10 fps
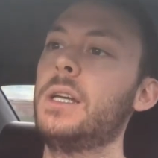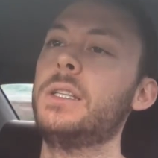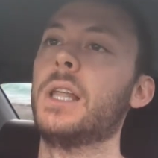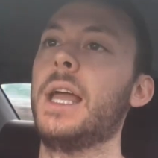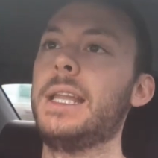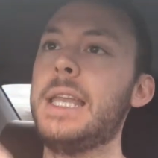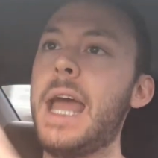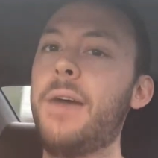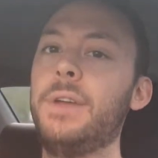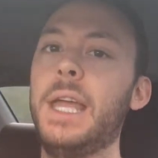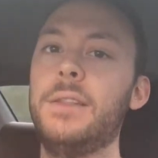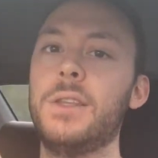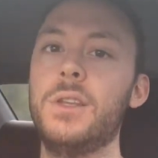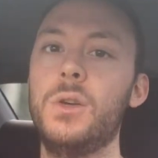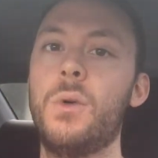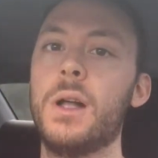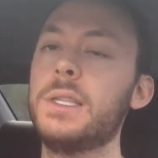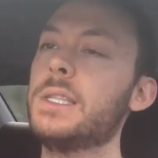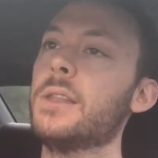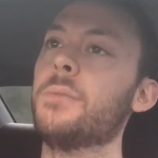to like navigate the
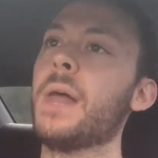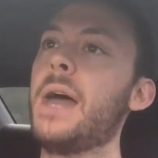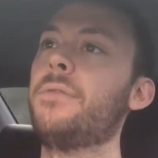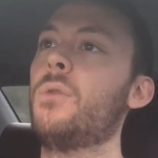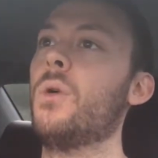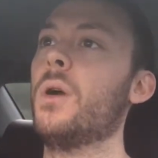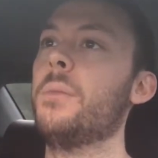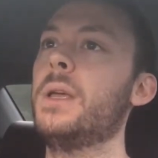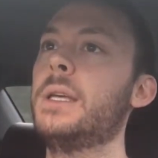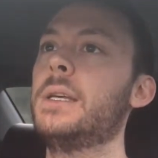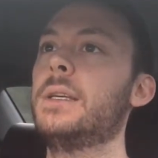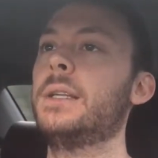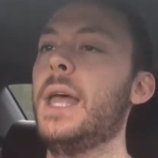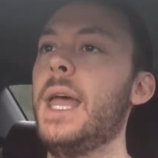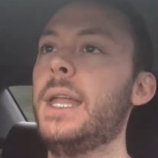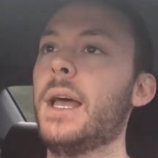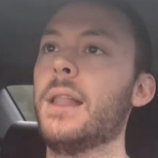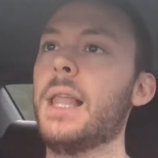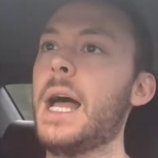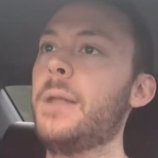nuances of the platform. And
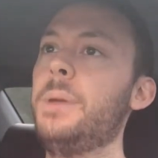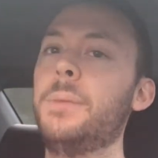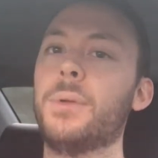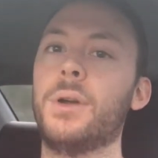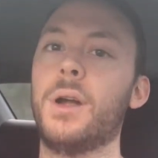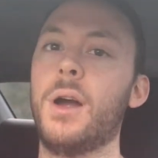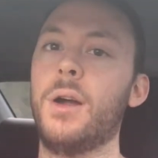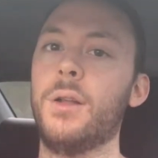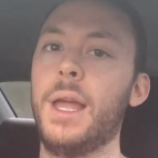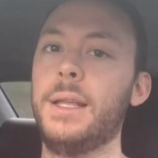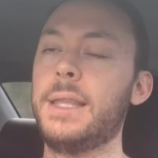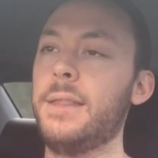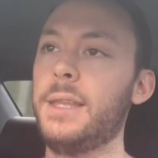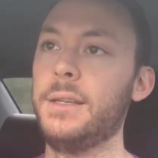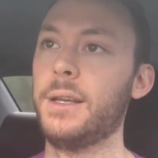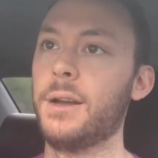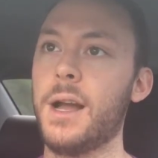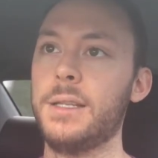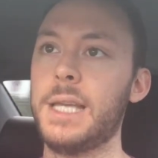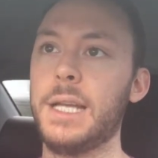a lot of people are like, that think they're
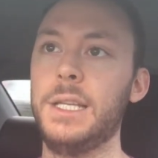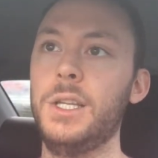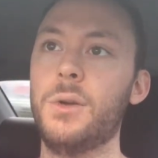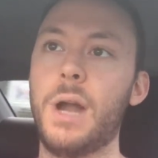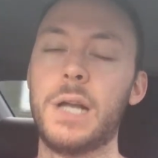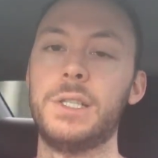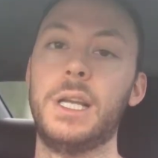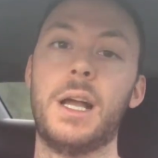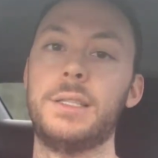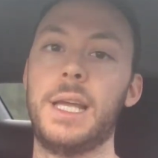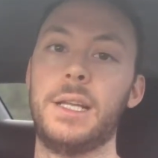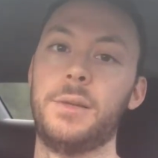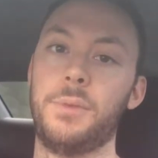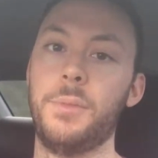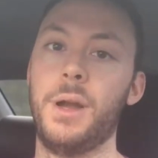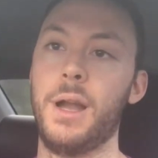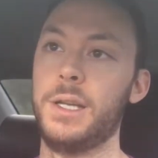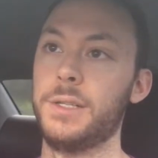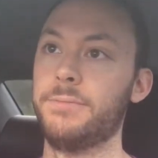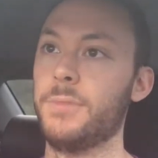contacting you are actually contacting a Premier
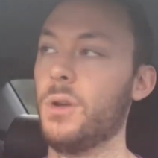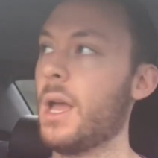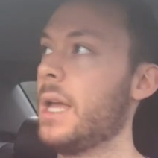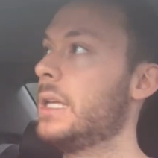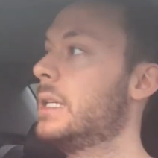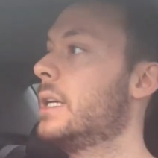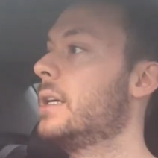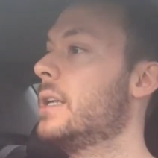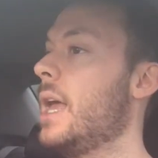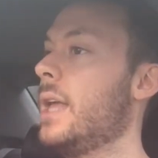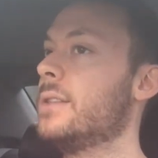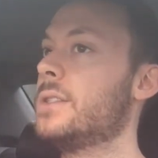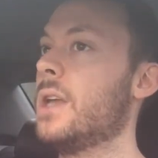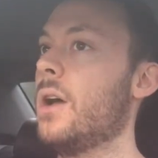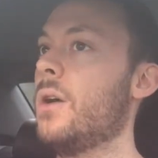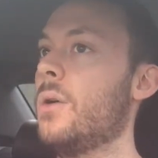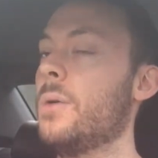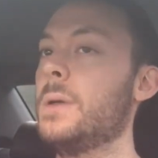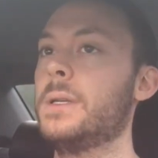Agent, okay? And so